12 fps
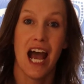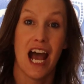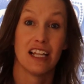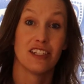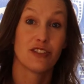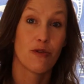
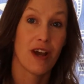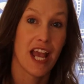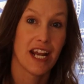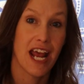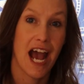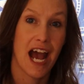Let's go
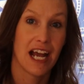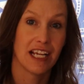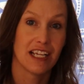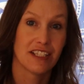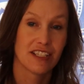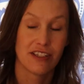ahead
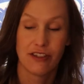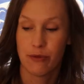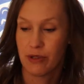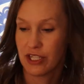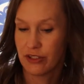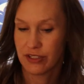and get started
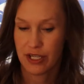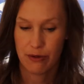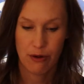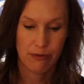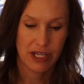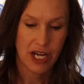with your
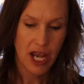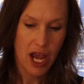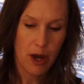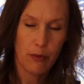tarot read.